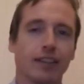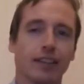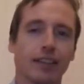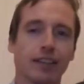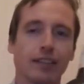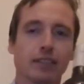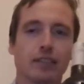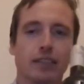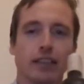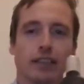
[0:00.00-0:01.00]
Now
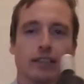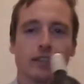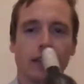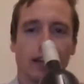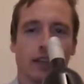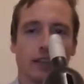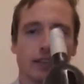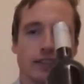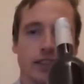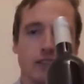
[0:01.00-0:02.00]
this is a
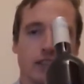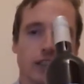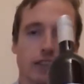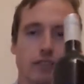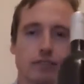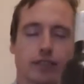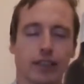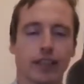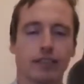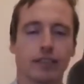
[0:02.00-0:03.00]
Nietzsche,
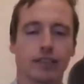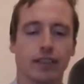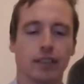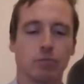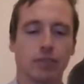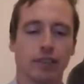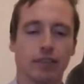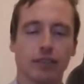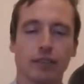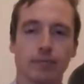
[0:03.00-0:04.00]
I guess that's how you
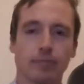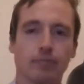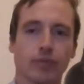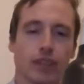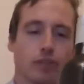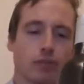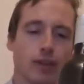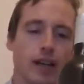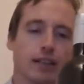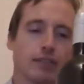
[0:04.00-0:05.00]
pronounce it,
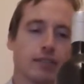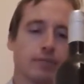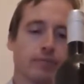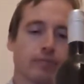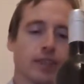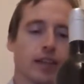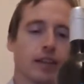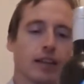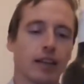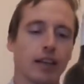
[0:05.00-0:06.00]
Shiraz.
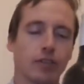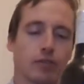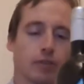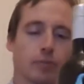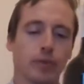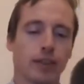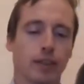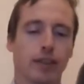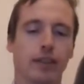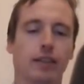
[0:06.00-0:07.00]
And it's from
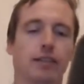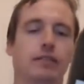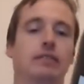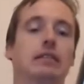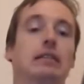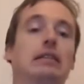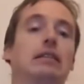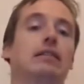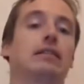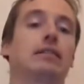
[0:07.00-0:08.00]
the,
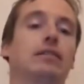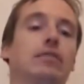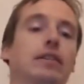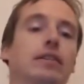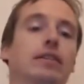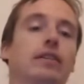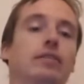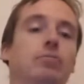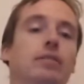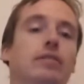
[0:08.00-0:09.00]
if I can get
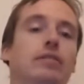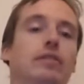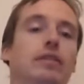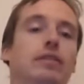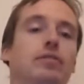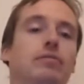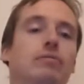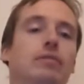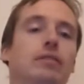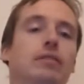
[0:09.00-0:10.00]
the
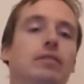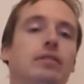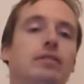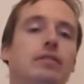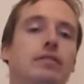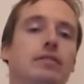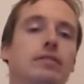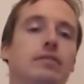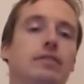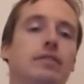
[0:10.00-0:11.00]
pronunciation right,
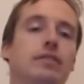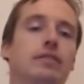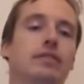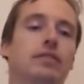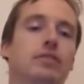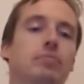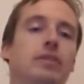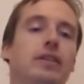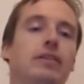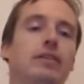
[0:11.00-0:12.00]
should
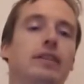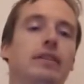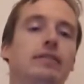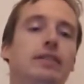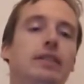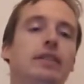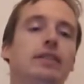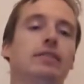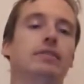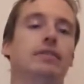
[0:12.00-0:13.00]
be Kolesky